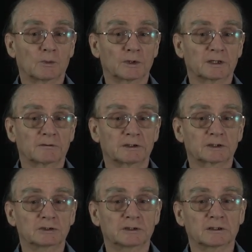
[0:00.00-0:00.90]
in one
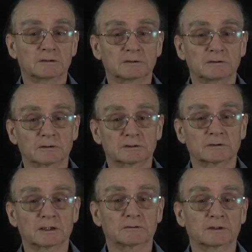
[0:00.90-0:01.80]
direction and not
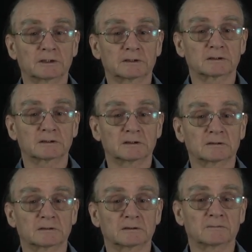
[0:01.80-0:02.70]
so elongated
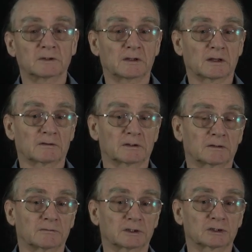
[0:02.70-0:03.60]
in the other
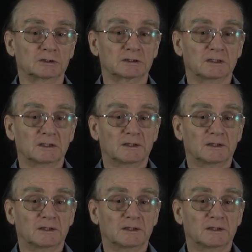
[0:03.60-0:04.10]
directions.